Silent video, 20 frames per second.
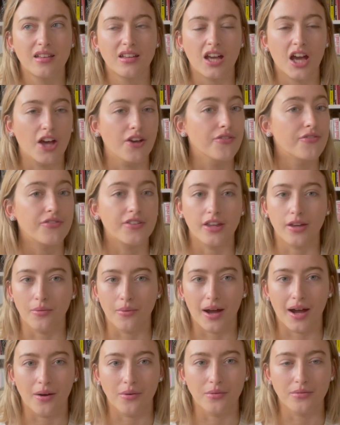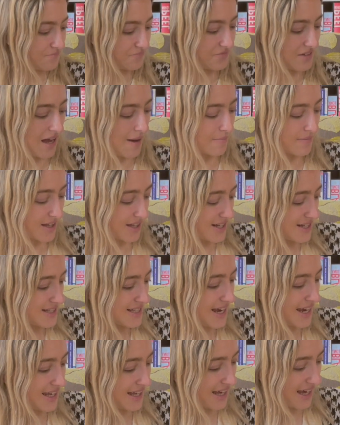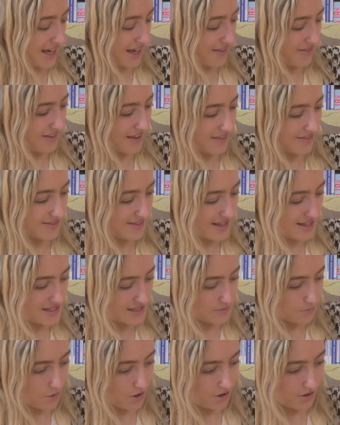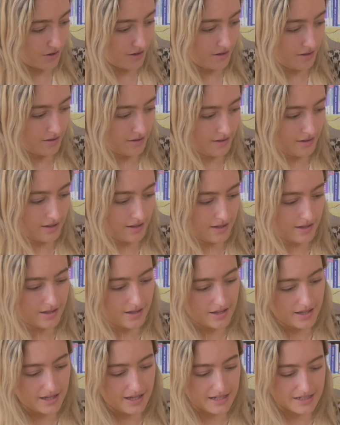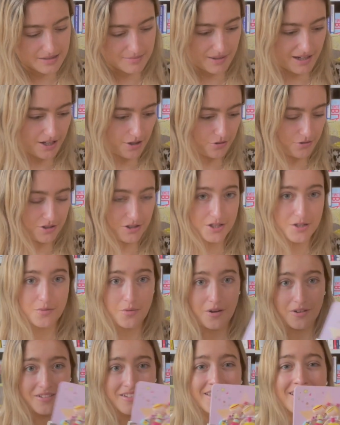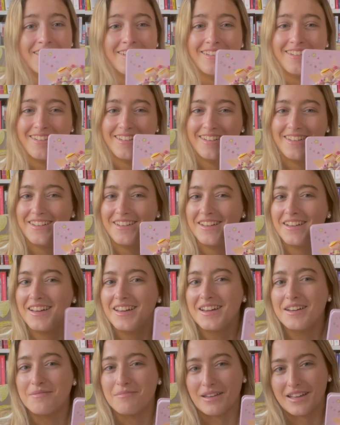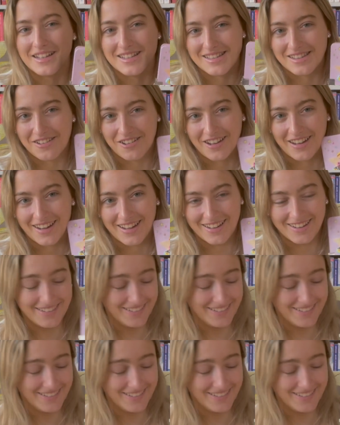a few out. I'm gonna take it that this one is my oldest one because look at it.